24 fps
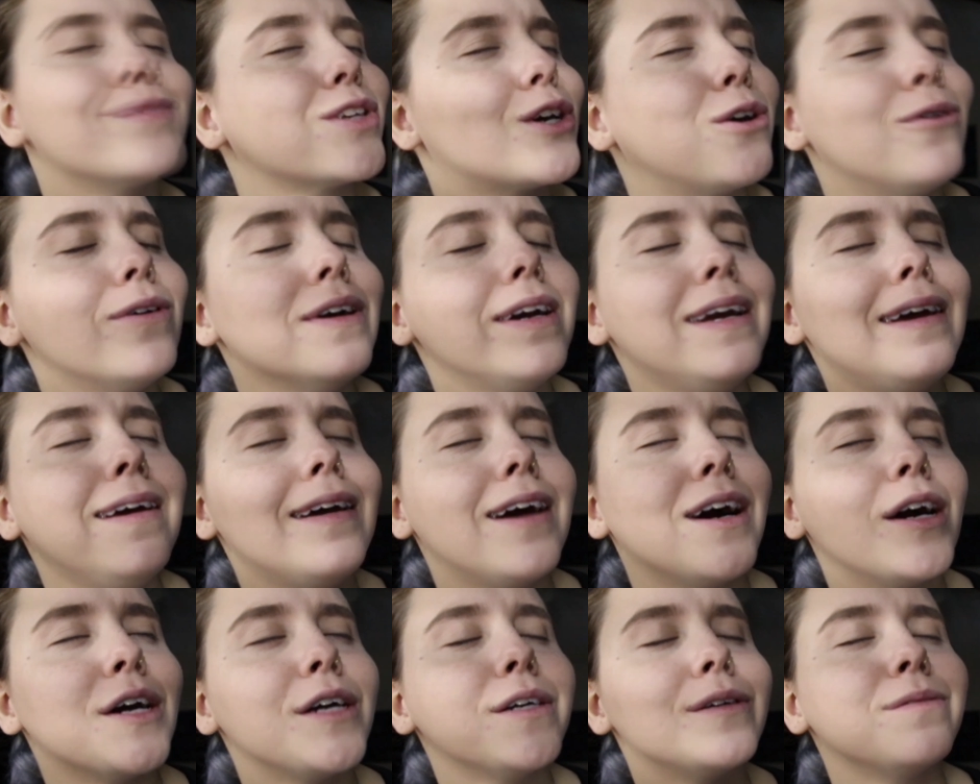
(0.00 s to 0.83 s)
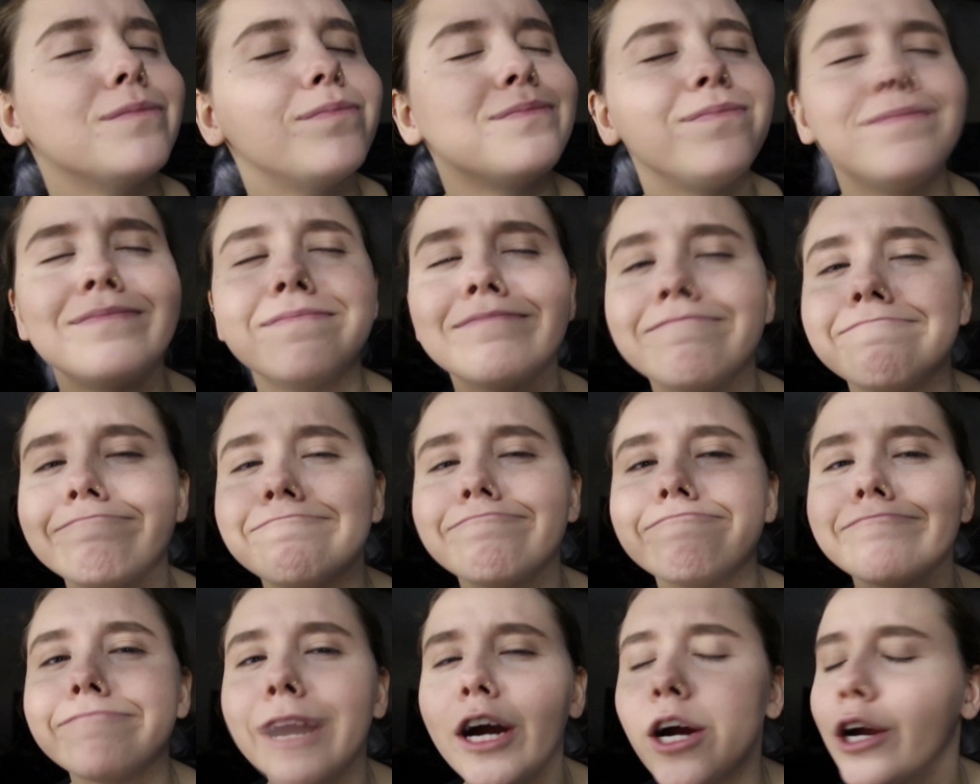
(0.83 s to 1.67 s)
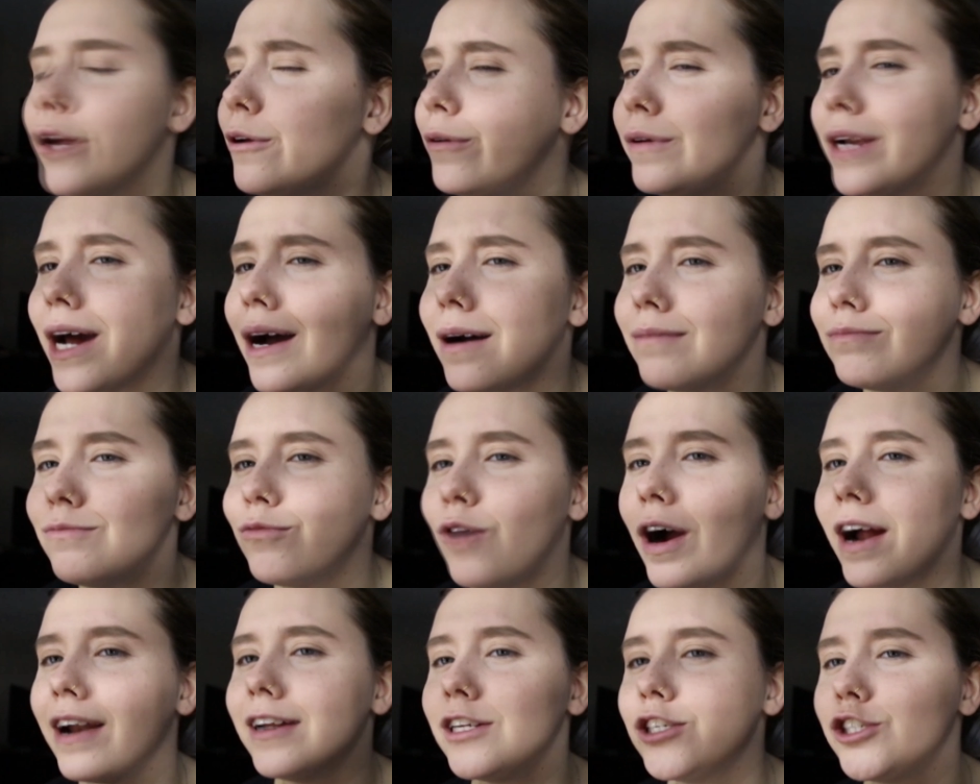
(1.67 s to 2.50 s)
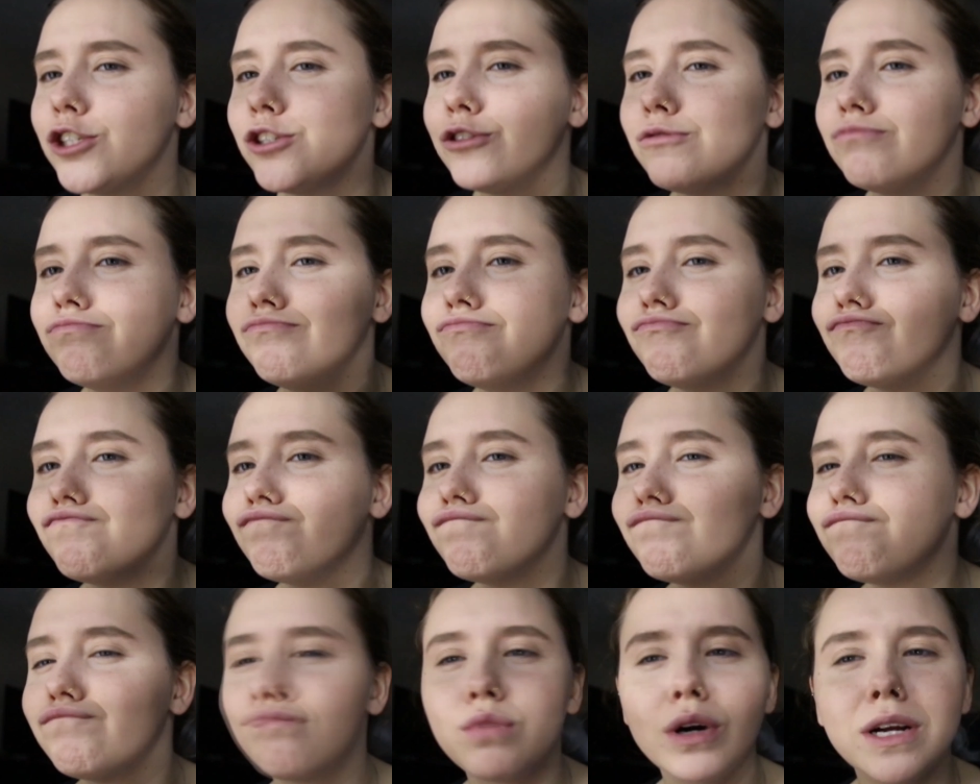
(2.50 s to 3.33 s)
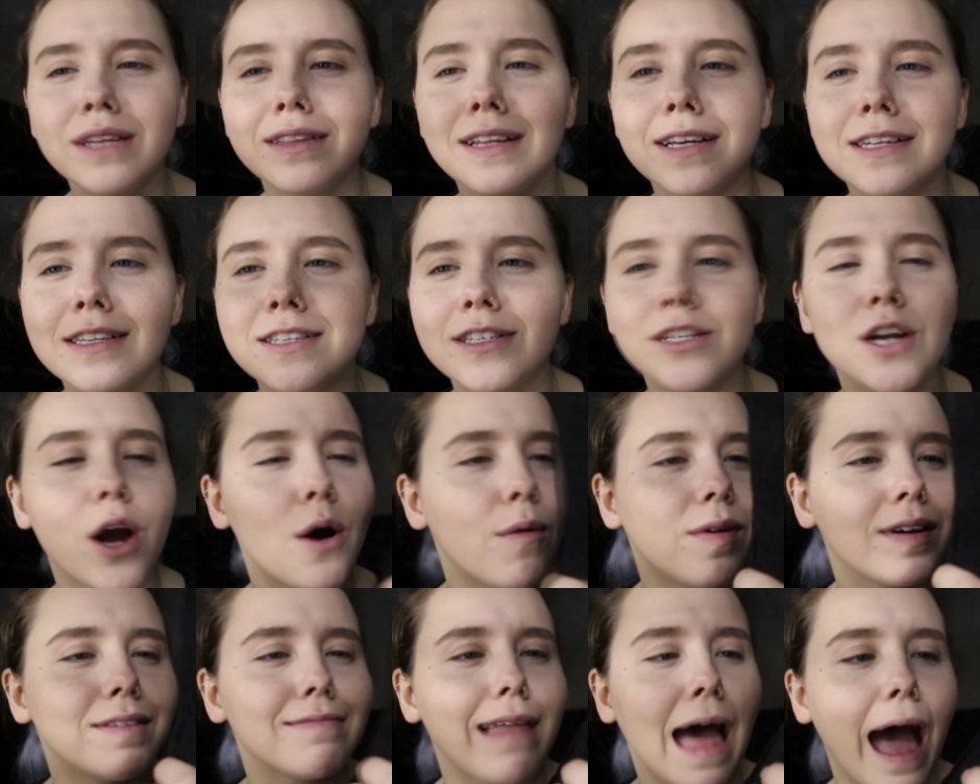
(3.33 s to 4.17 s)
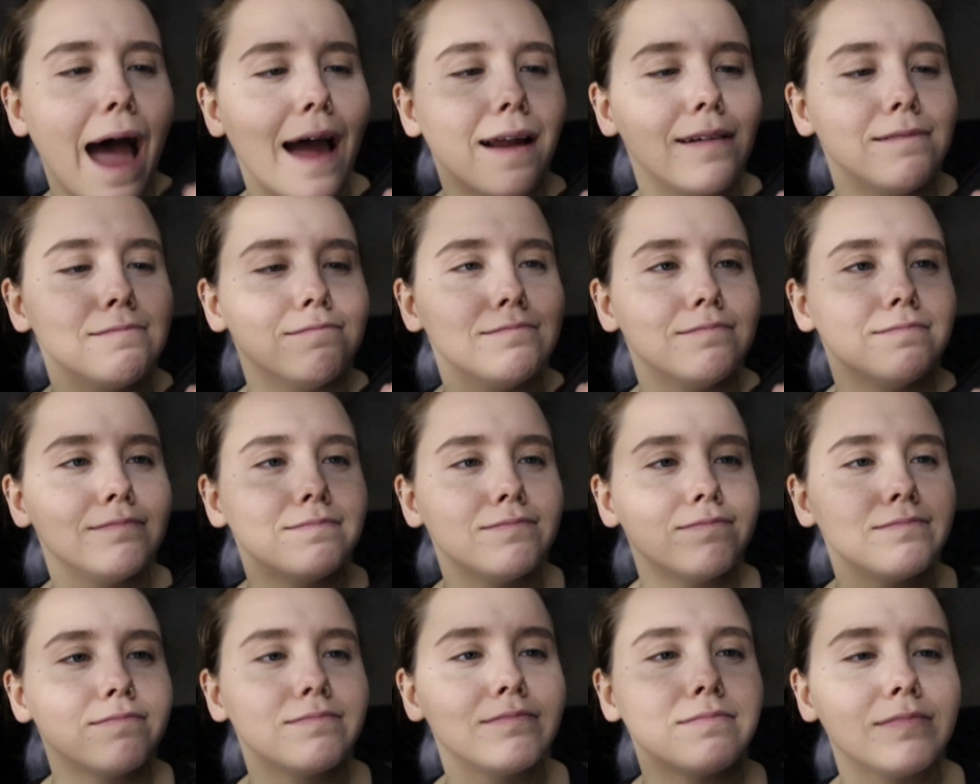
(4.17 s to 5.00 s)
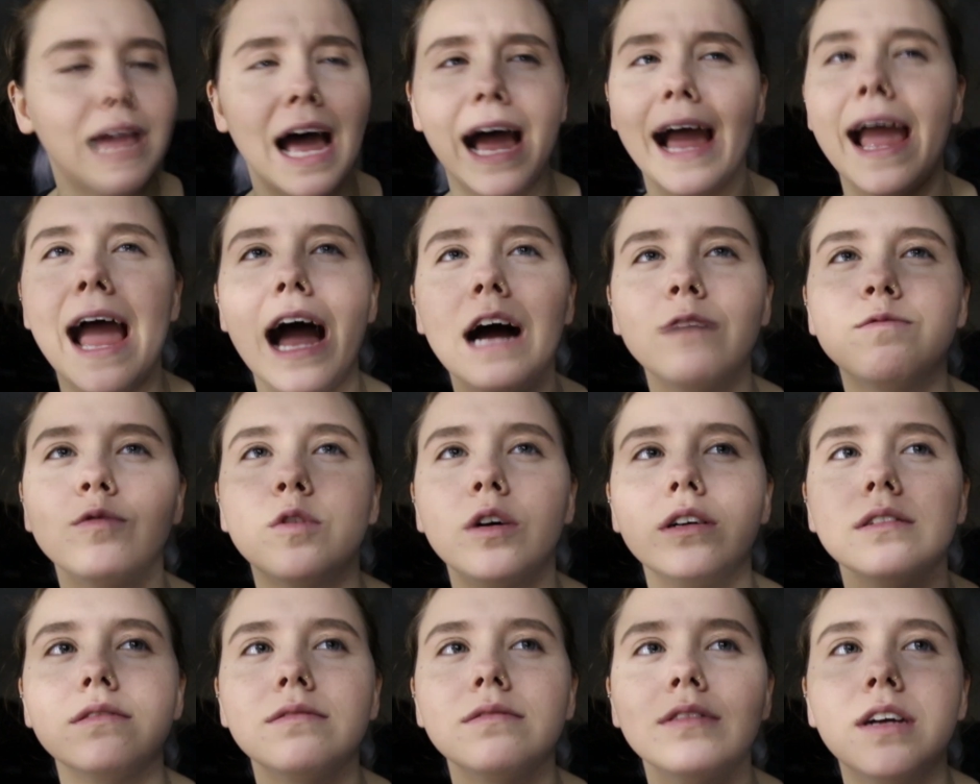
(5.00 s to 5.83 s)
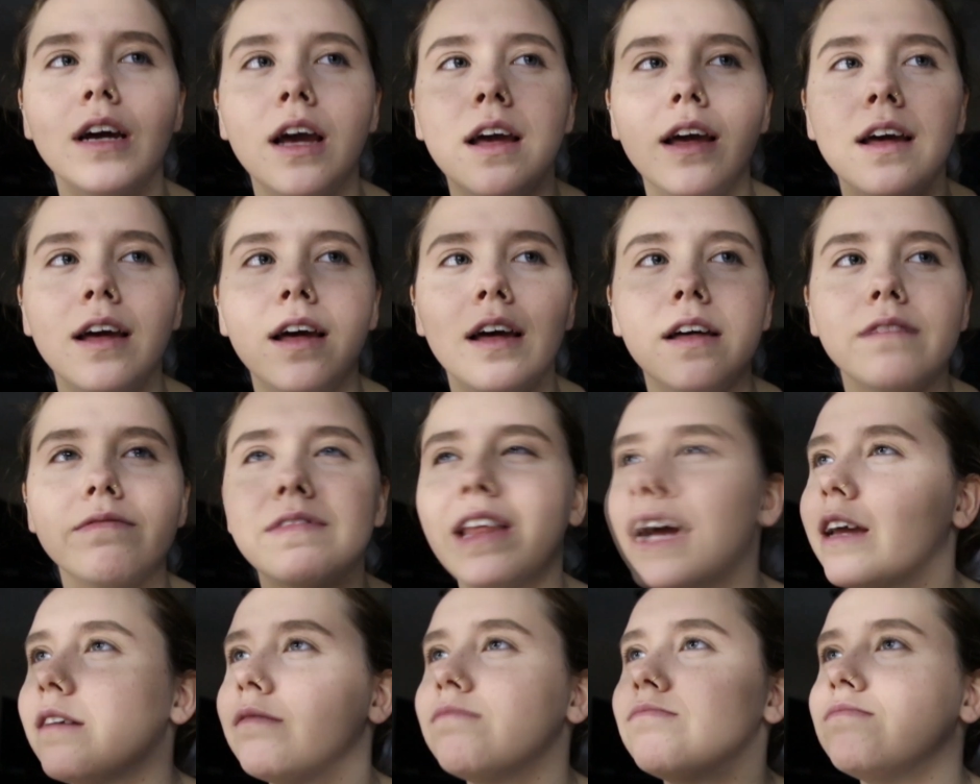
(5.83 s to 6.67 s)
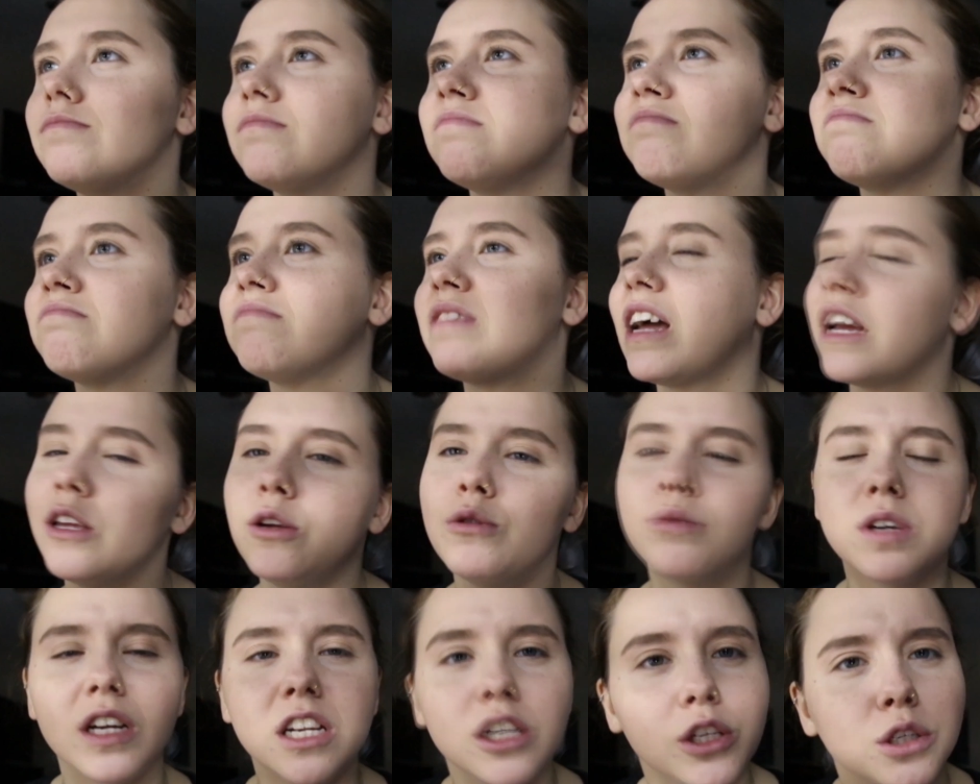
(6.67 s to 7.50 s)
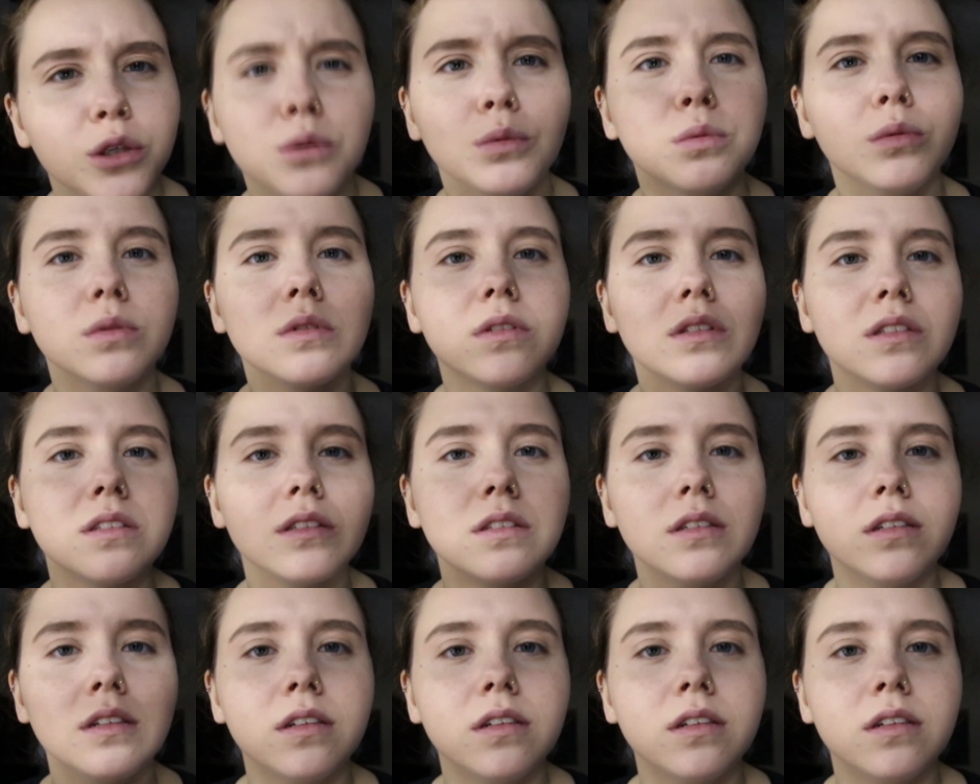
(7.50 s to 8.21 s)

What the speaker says: Courtney, are you dumb? Why did you bring this knowing that I have one that you can use?